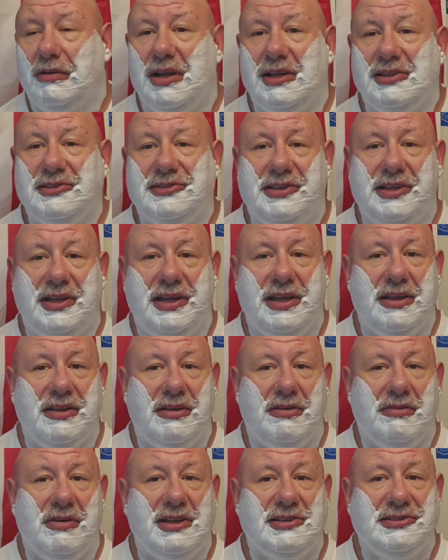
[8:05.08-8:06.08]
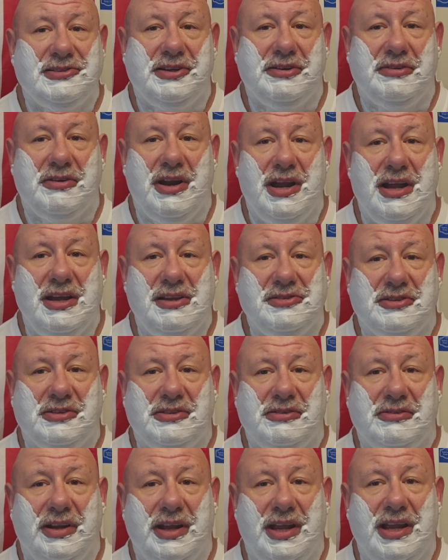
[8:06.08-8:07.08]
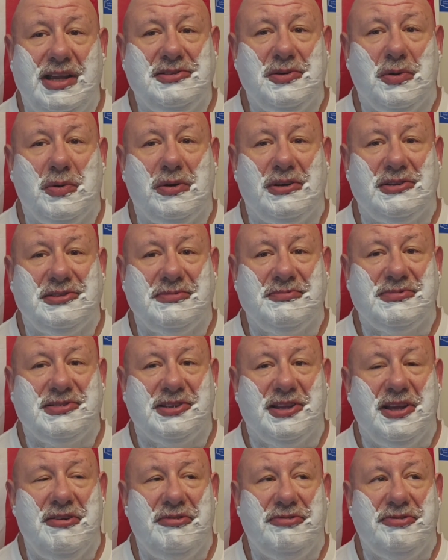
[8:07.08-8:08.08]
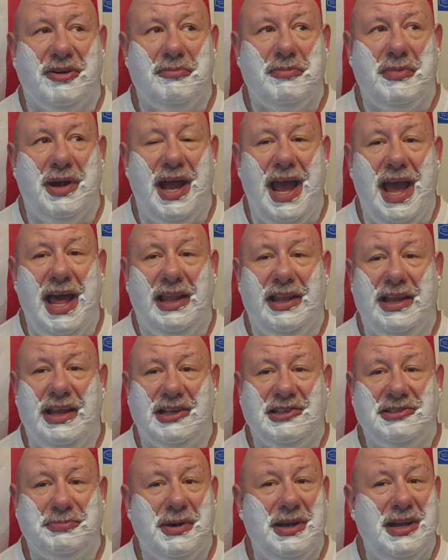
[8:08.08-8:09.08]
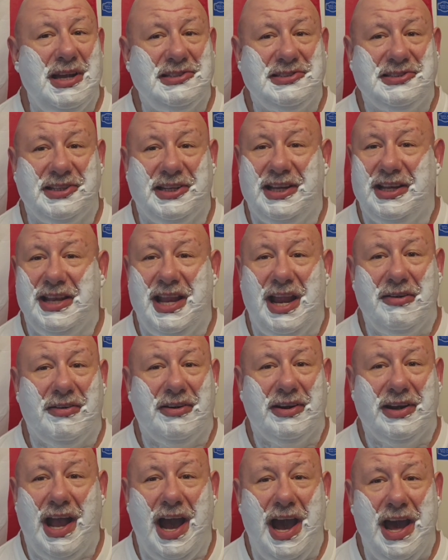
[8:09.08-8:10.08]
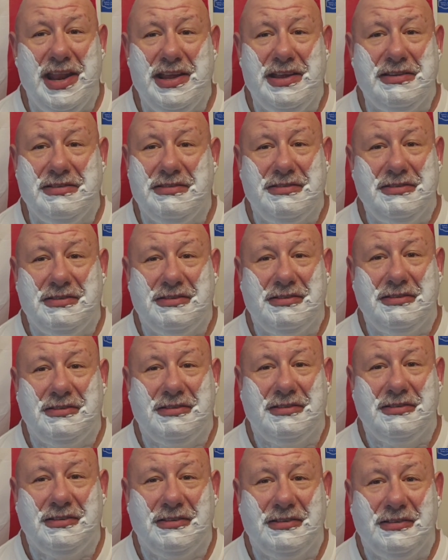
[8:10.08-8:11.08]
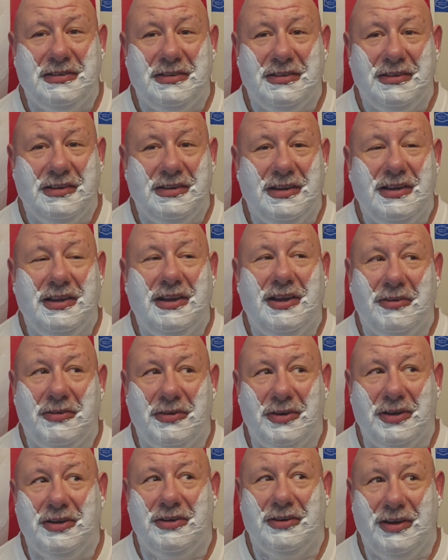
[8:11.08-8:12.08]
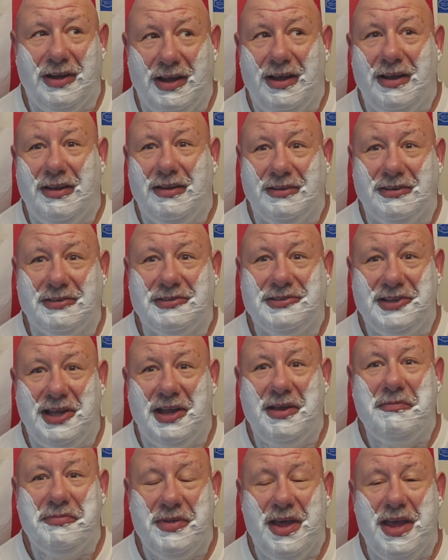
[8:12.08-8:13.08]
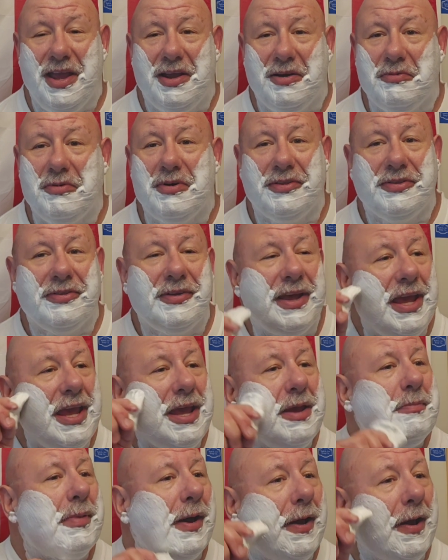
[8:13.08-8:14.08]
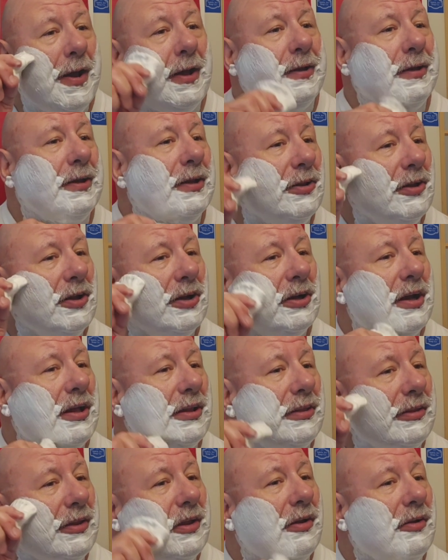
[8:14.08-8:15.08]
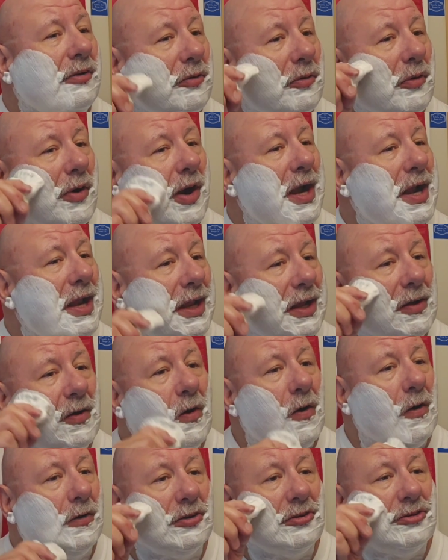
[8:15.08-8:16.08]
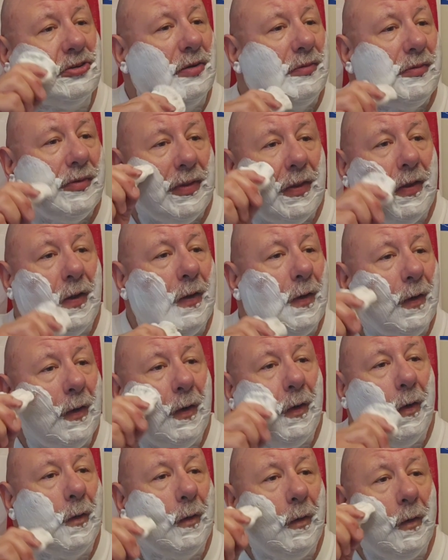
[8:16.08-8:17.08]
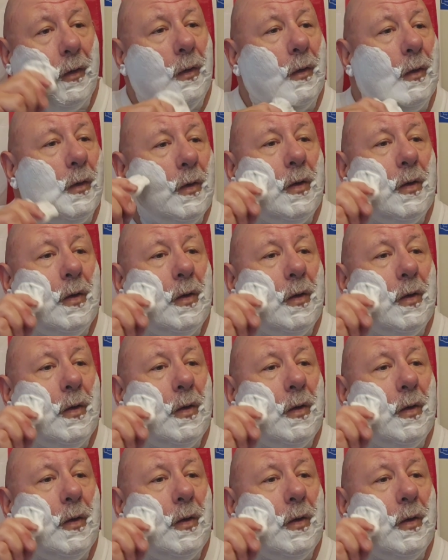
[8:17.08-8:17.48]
Rusty at the Rusty Razor, he's ordered some stuff from my AliExpress and he never got it. Well, same thing with eBay, and you look at the rating on some of the